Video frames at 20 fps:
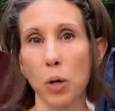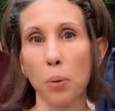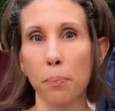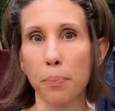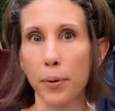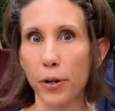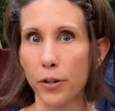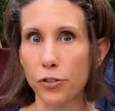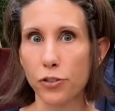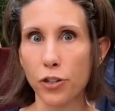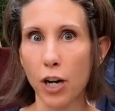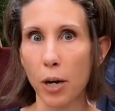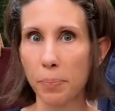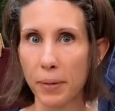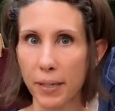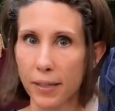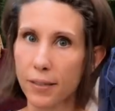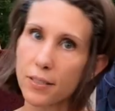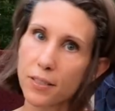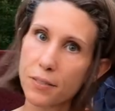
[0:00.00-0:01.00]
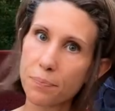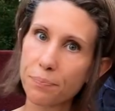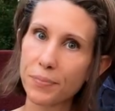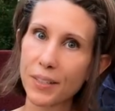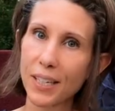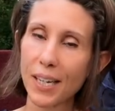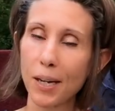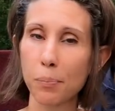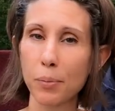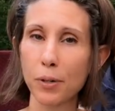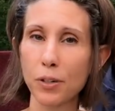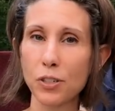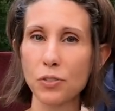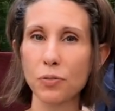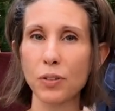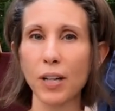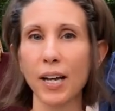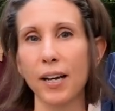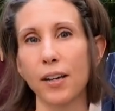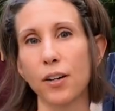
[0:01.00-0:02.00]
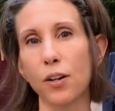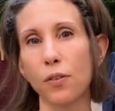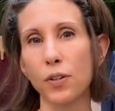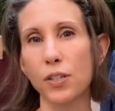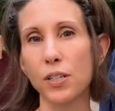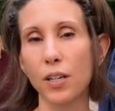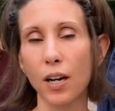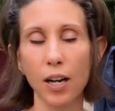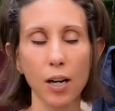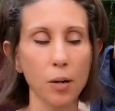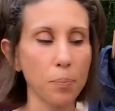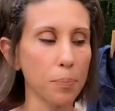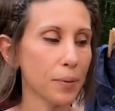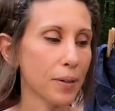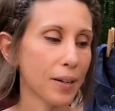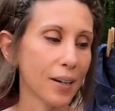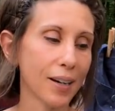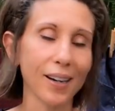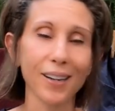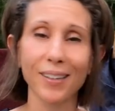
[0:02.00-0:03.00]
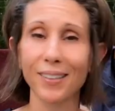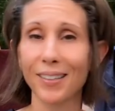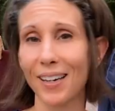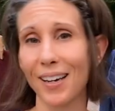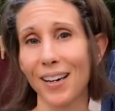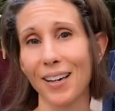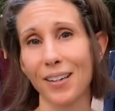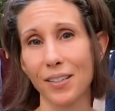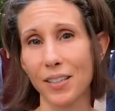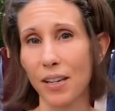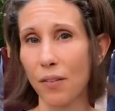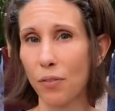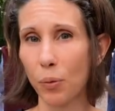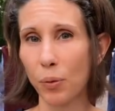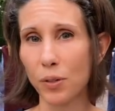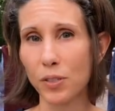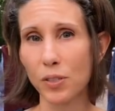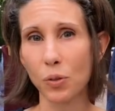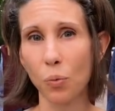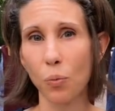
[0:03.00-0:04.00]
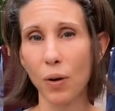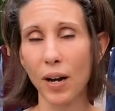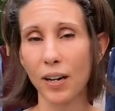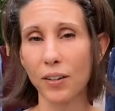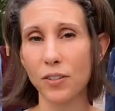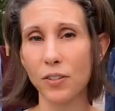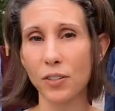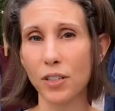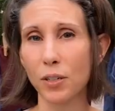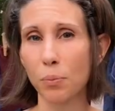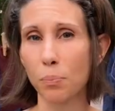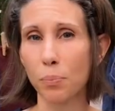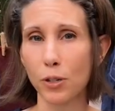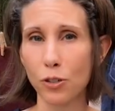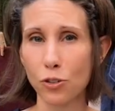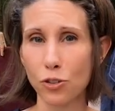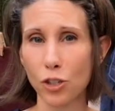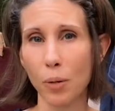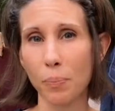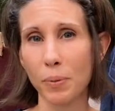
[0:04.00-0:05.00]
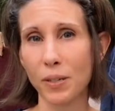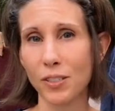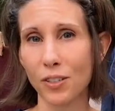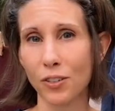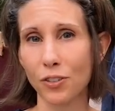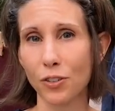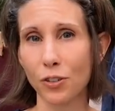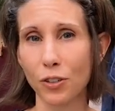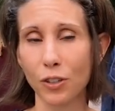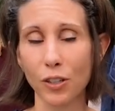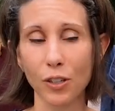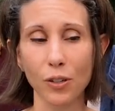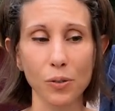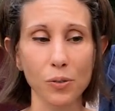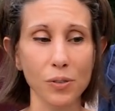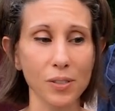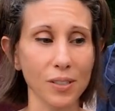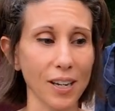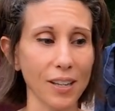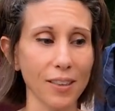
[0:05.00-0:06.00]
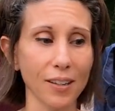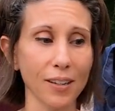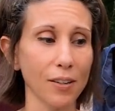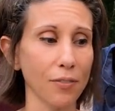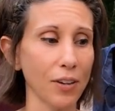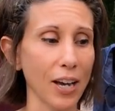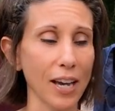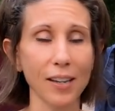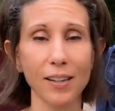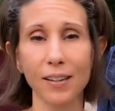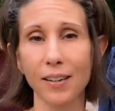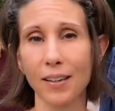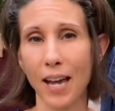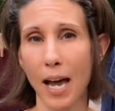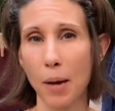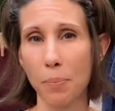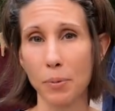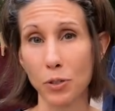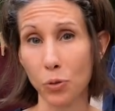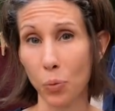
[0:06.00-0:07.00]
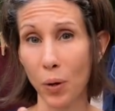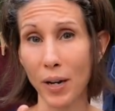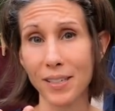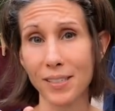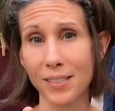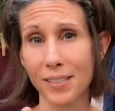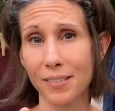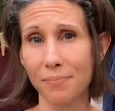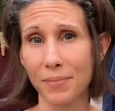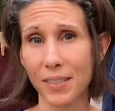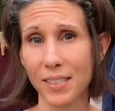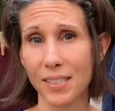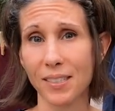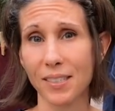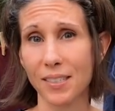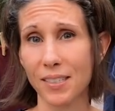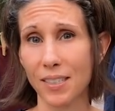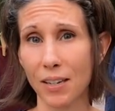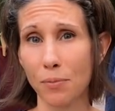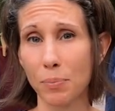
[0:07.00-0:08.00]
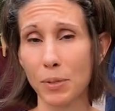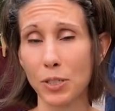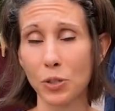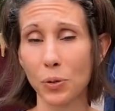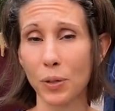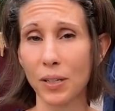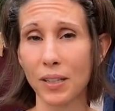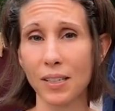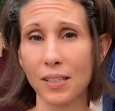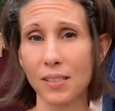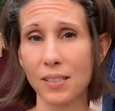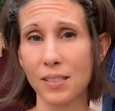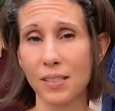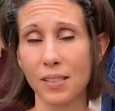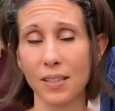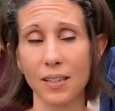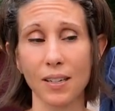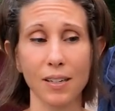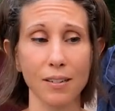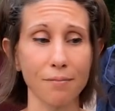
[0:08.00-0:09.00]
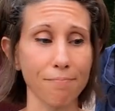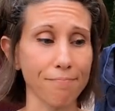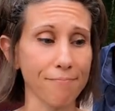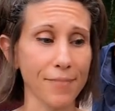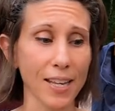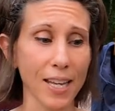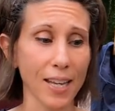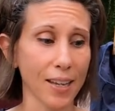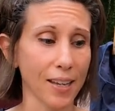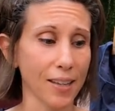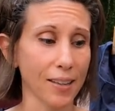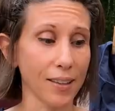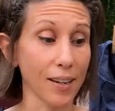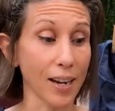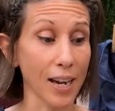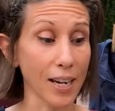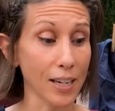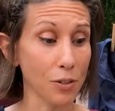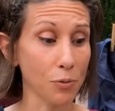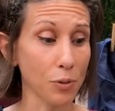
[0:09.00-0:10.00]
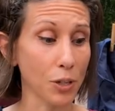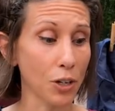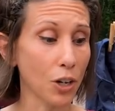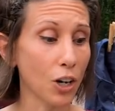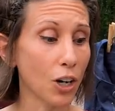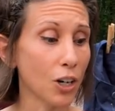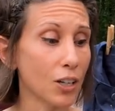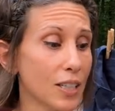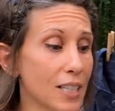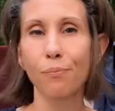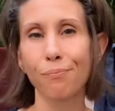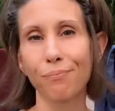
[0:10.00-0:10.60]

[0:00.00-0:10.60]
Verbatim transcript: Bird droppings. You got birds flying over top. Yeah, every once in a while you can get bird droppings on your clothes. I think I've had it happen twice since I've been doing this that I can recall.